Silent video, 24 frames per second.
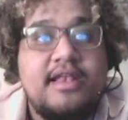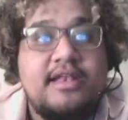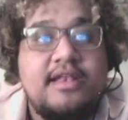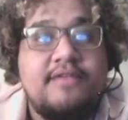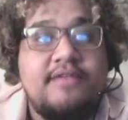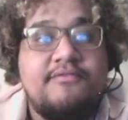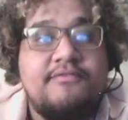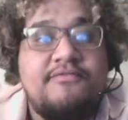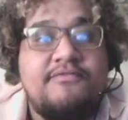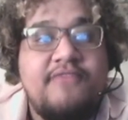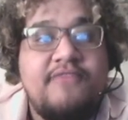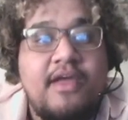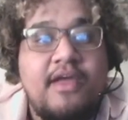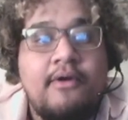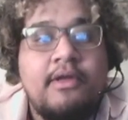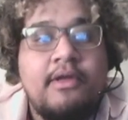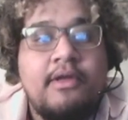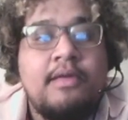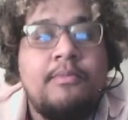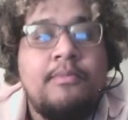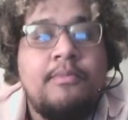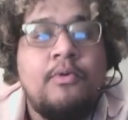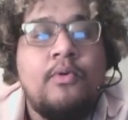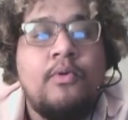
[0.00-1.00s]

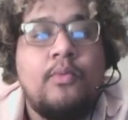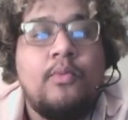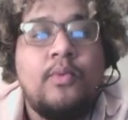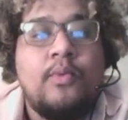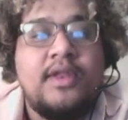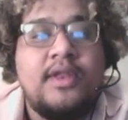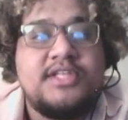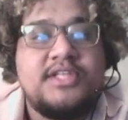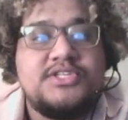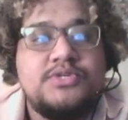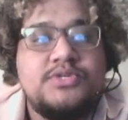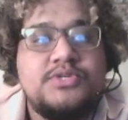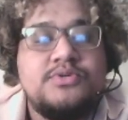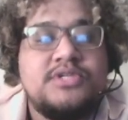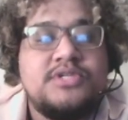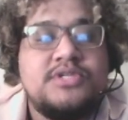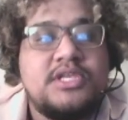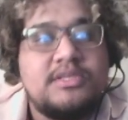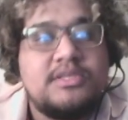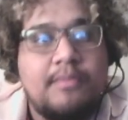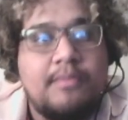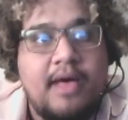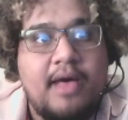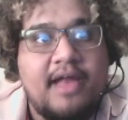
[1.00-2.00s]
Variable, when it's used as
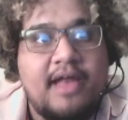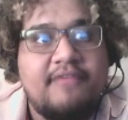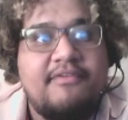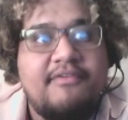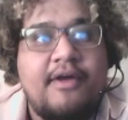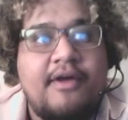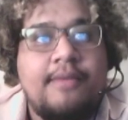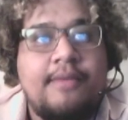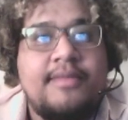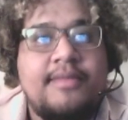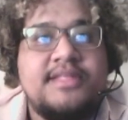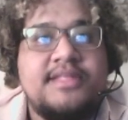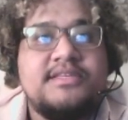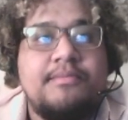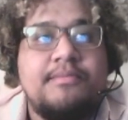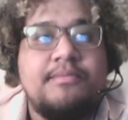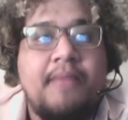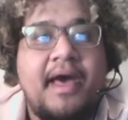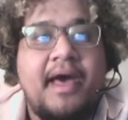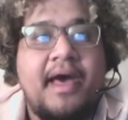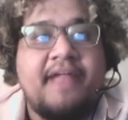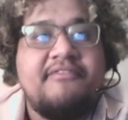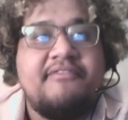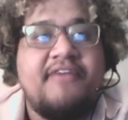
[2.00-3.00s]
a modifier, means it
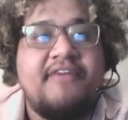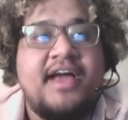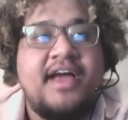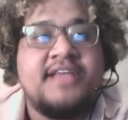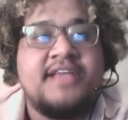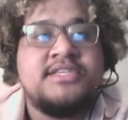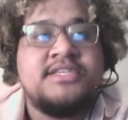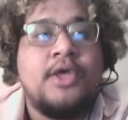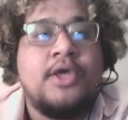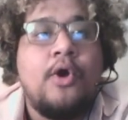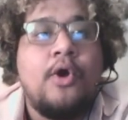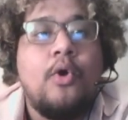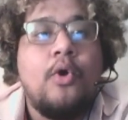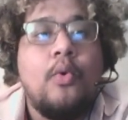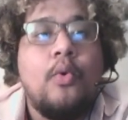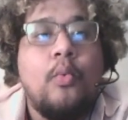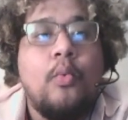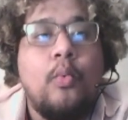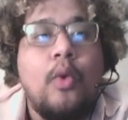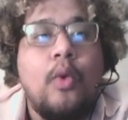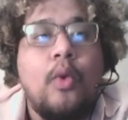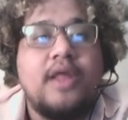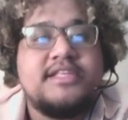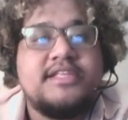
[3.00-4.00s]
modifies
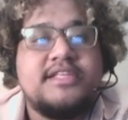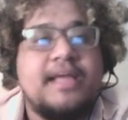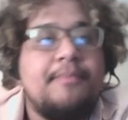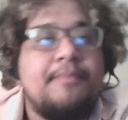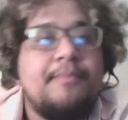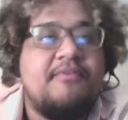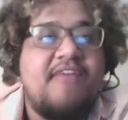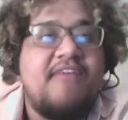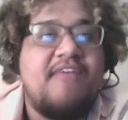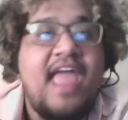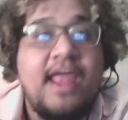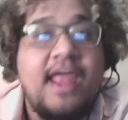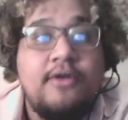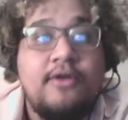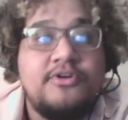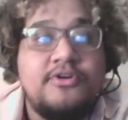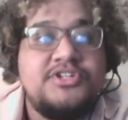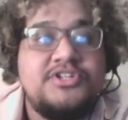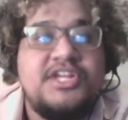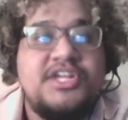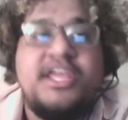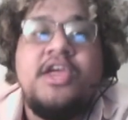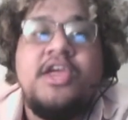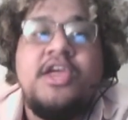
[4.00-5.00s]
what type of
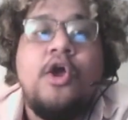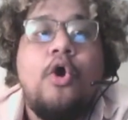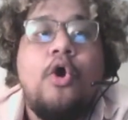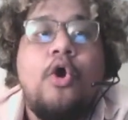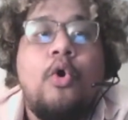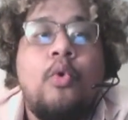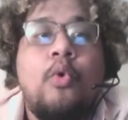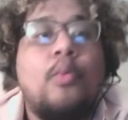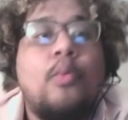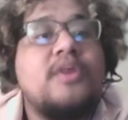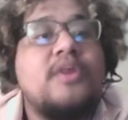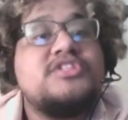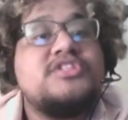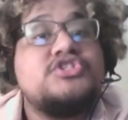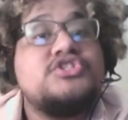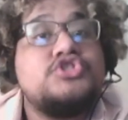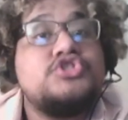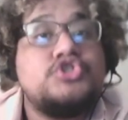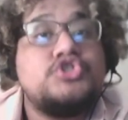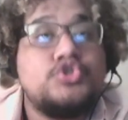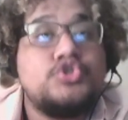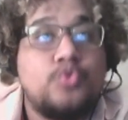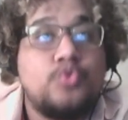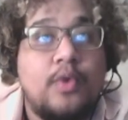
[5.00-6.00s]
energy or what
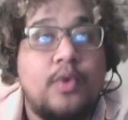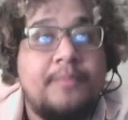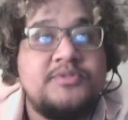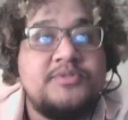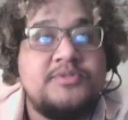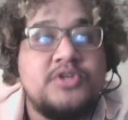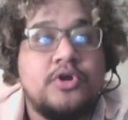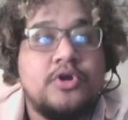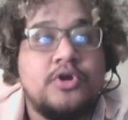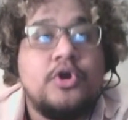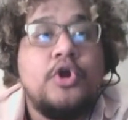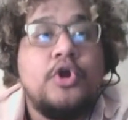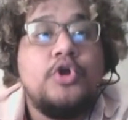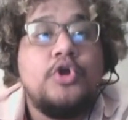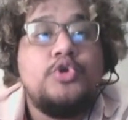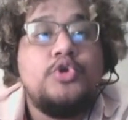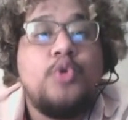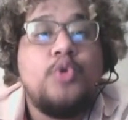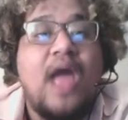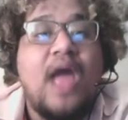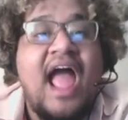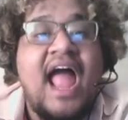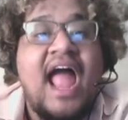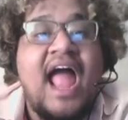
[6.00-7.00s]
descriptor
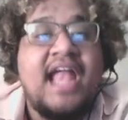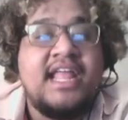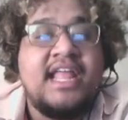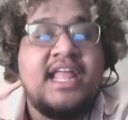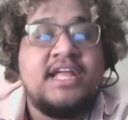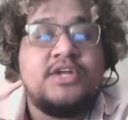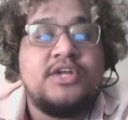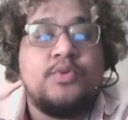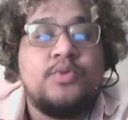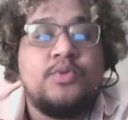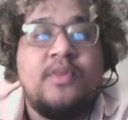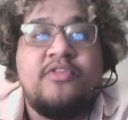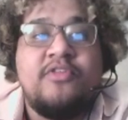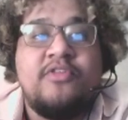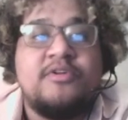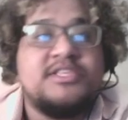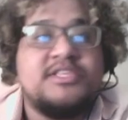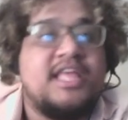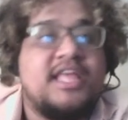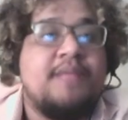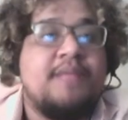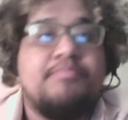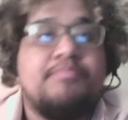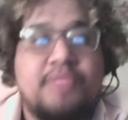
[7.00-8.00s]
you're adding, whether it's
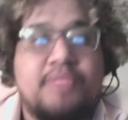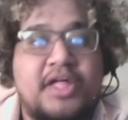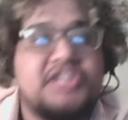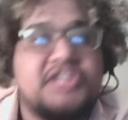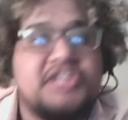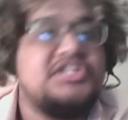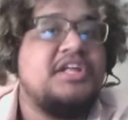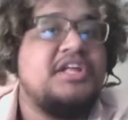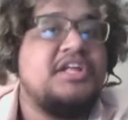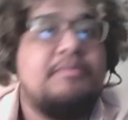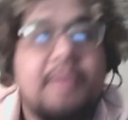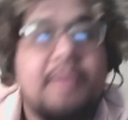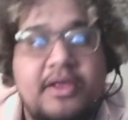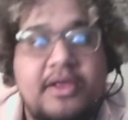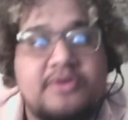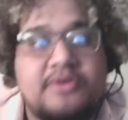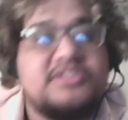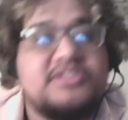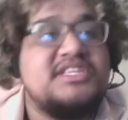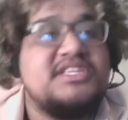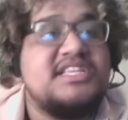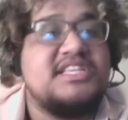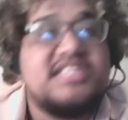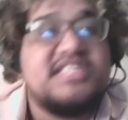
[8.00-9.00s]
like bludgeoning,
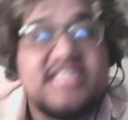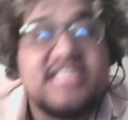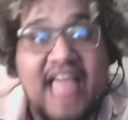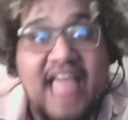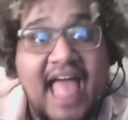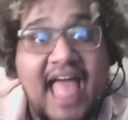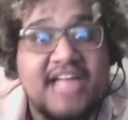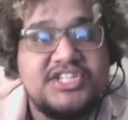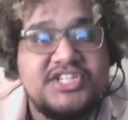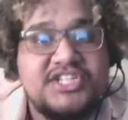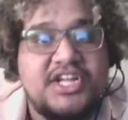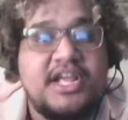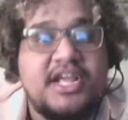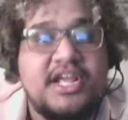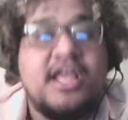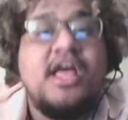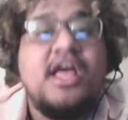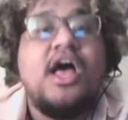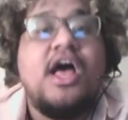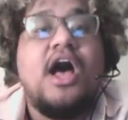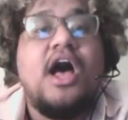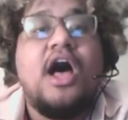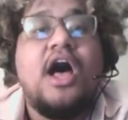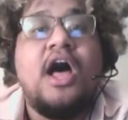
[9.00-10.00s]
piercing, slashing,
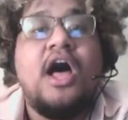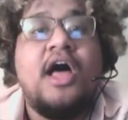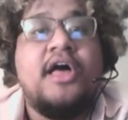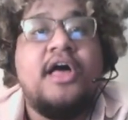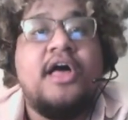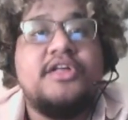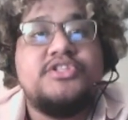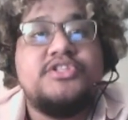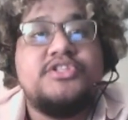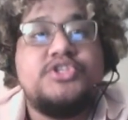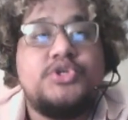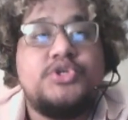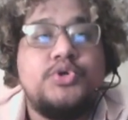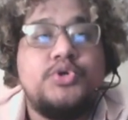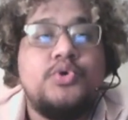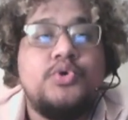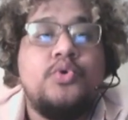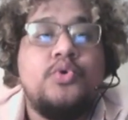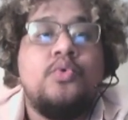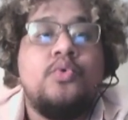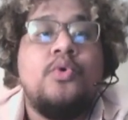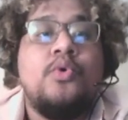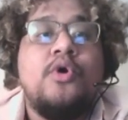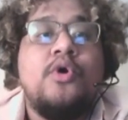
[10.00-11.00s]

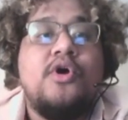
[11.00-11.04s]
to